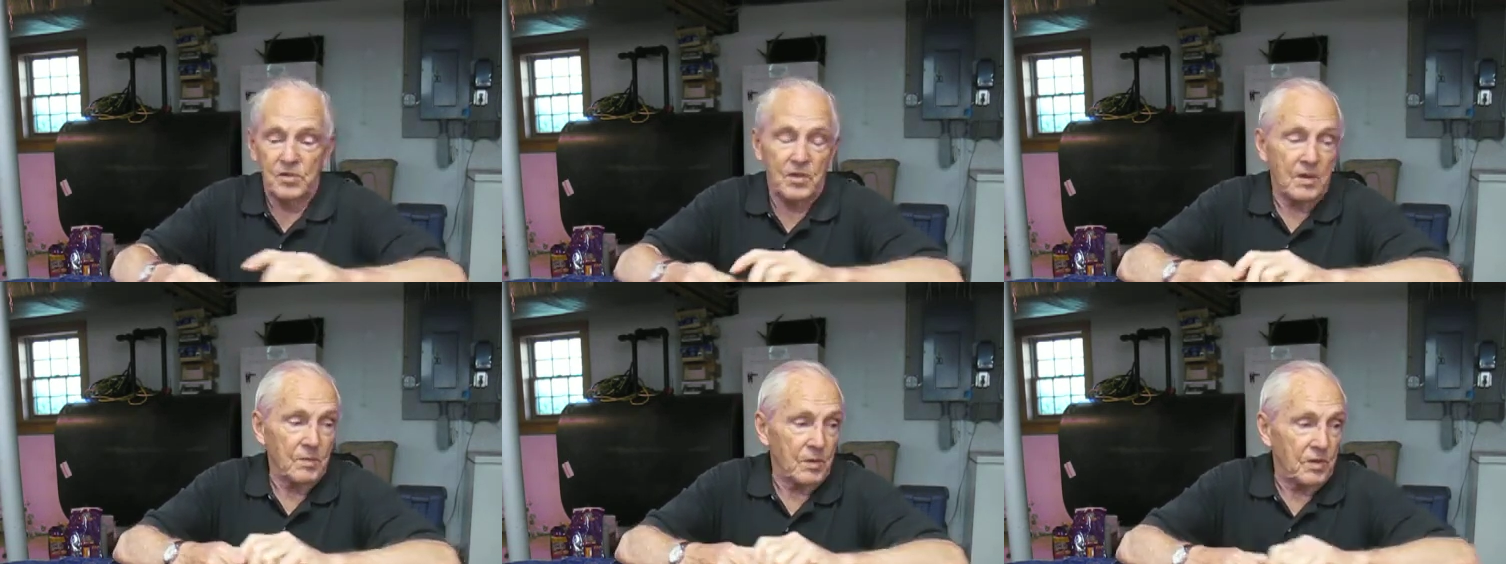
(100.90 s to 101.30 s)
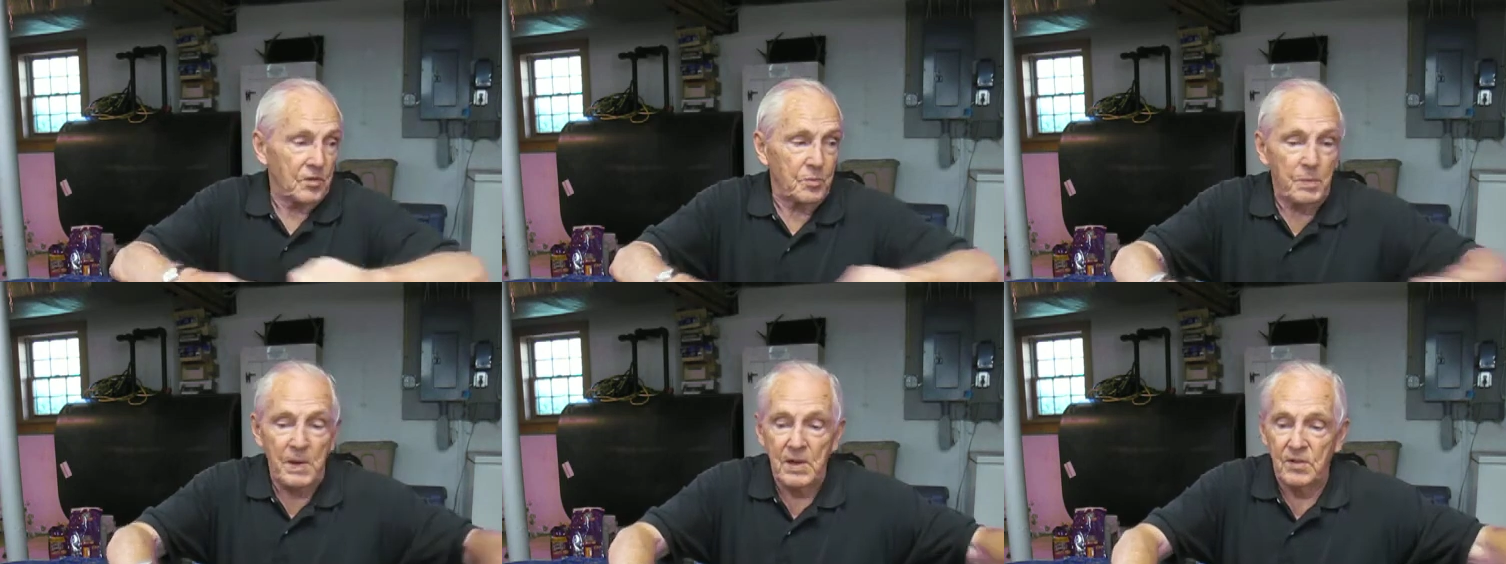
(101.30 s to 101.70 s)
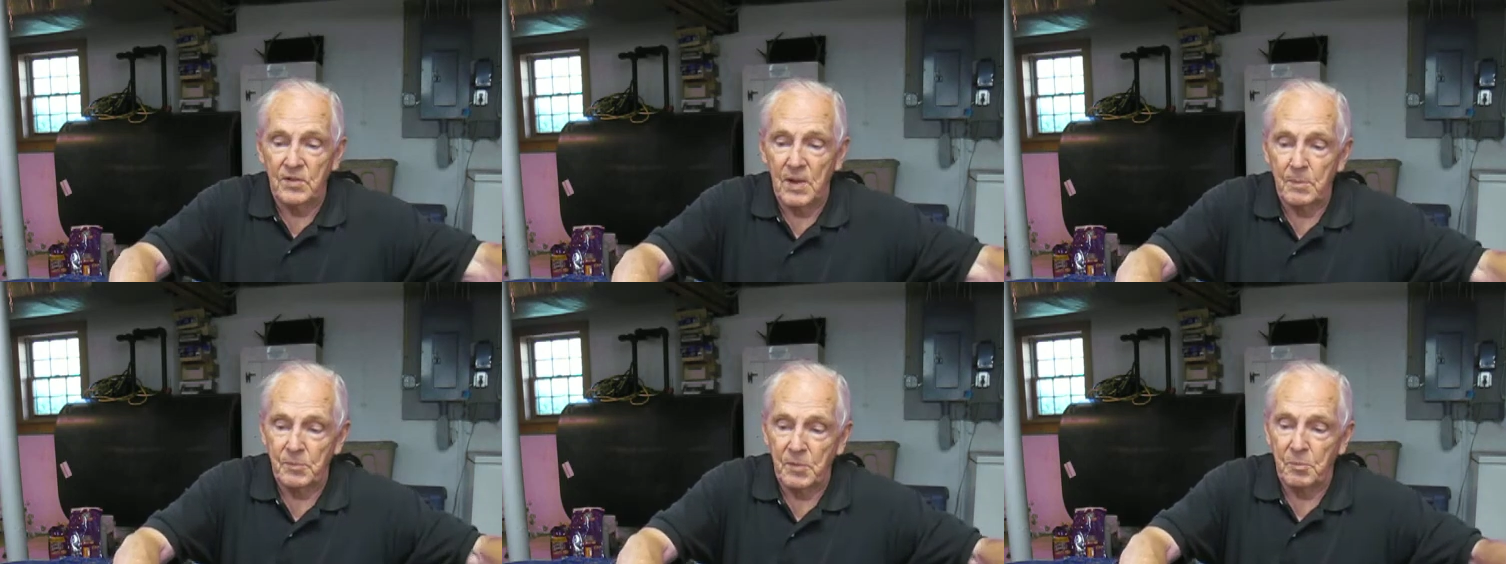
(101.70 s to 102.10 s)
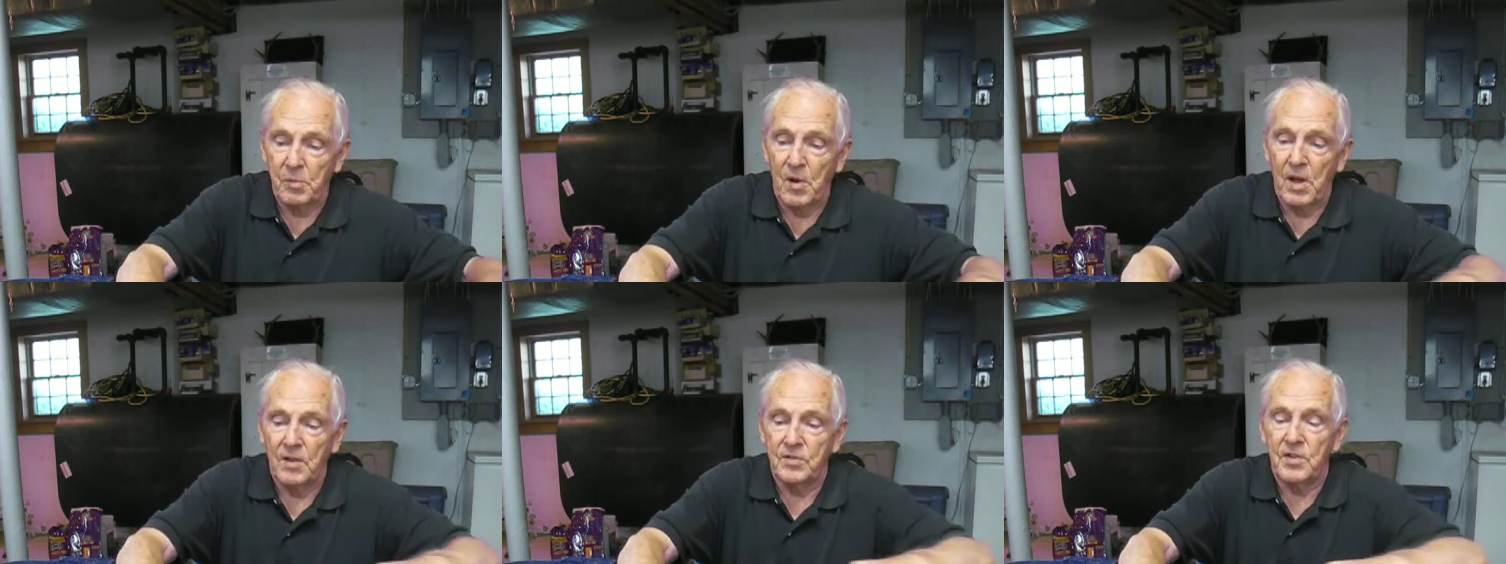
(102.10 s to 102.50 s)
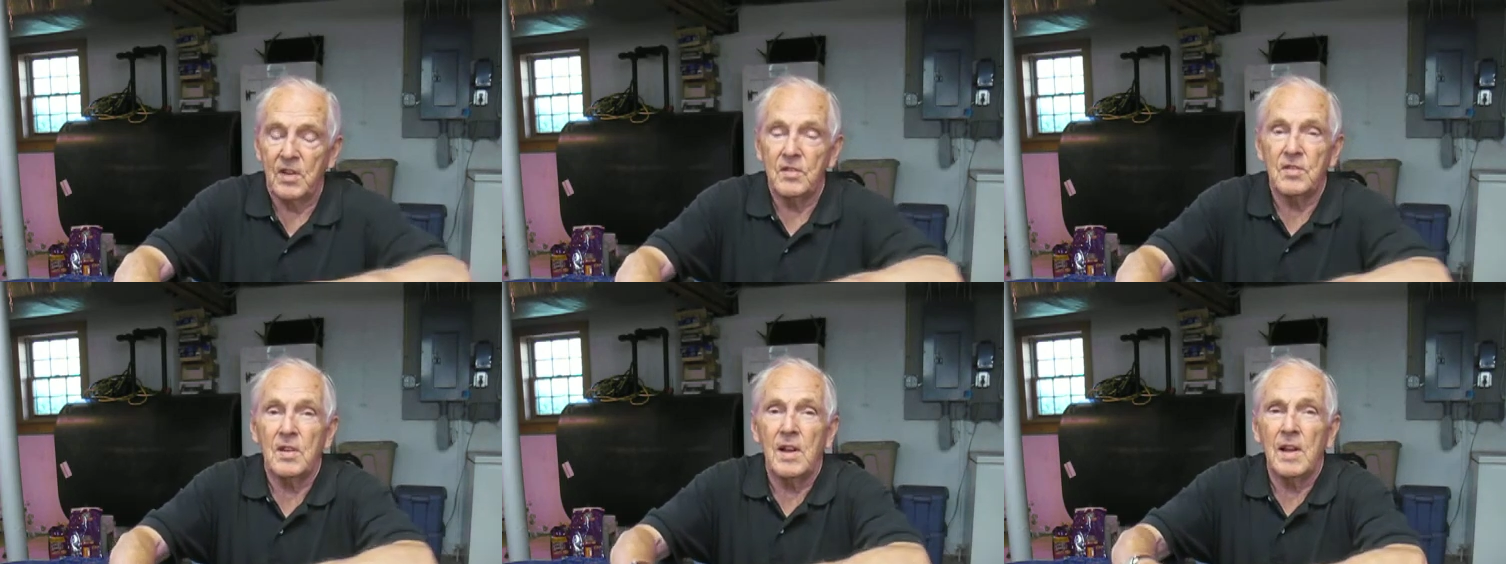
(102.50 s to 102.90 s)
which speeds up the
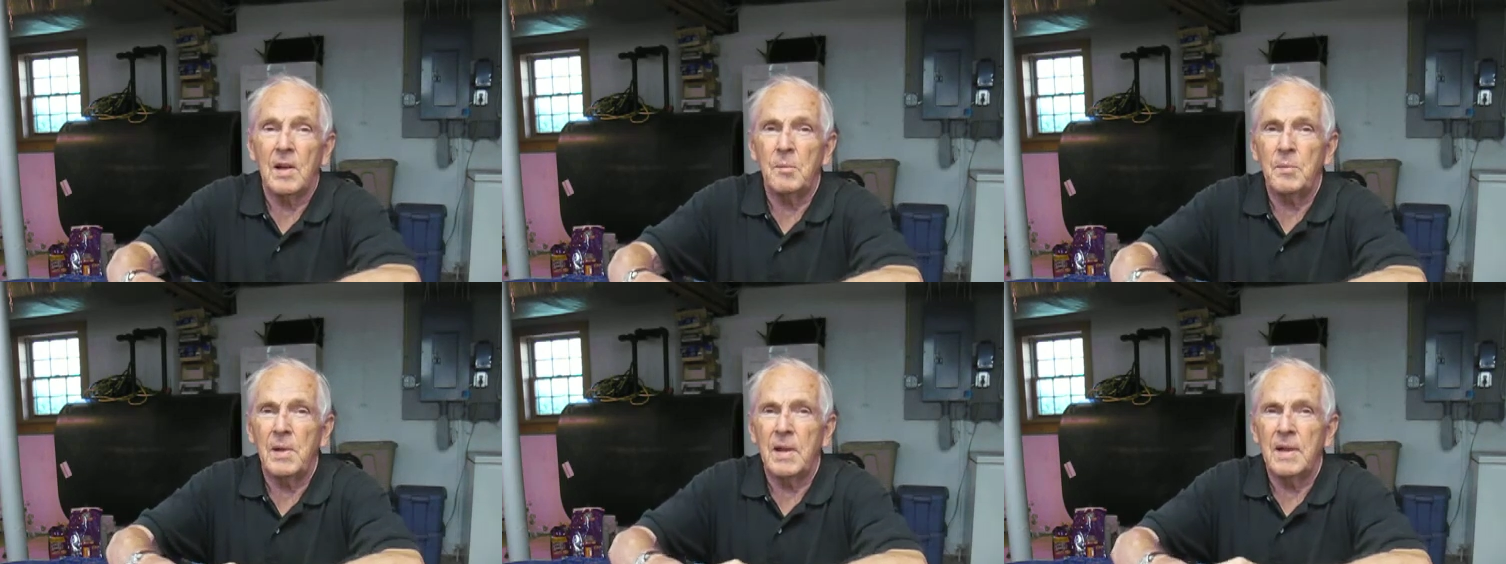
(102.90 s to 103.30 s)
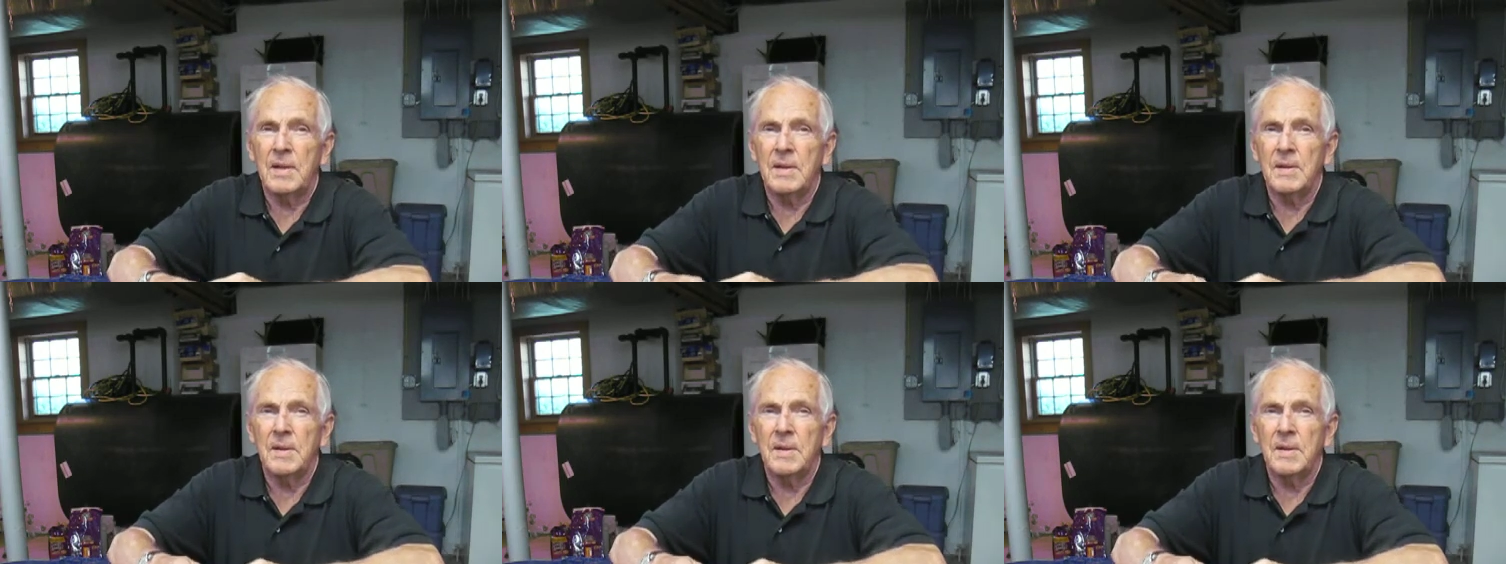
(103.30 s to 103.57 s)
process a little bit,